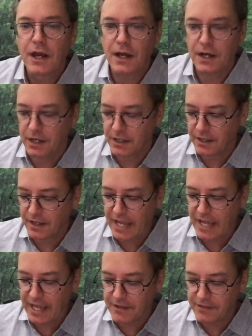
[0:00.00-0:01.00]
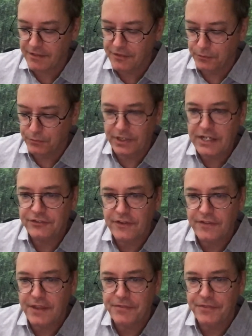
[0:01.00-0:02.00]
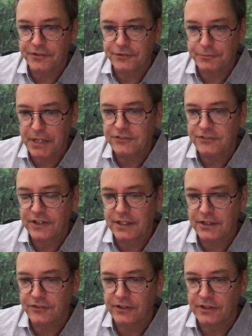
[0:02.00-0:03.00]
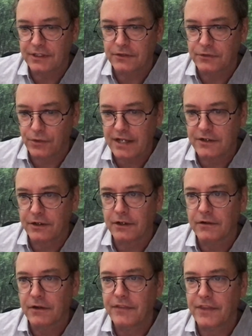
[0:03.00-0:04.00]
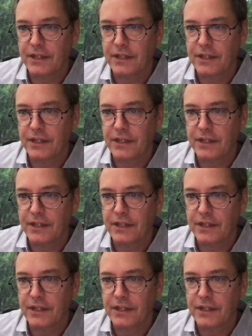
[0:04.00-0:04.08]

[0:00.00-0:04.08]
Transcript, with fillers: Mm -hmm. and the reason that the spacing is a little greater